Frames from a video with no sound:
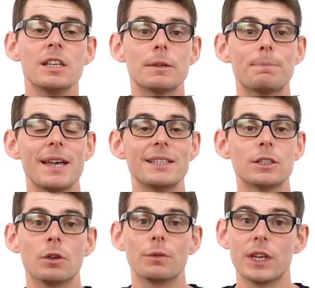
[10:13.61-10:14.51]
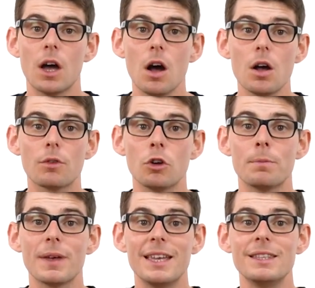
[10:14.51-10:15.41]
depending on the R
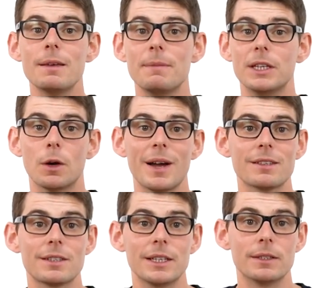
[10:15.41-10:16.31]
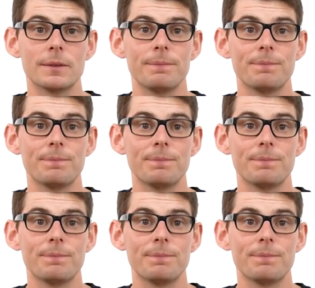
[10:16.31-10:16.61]
group in the amino acid.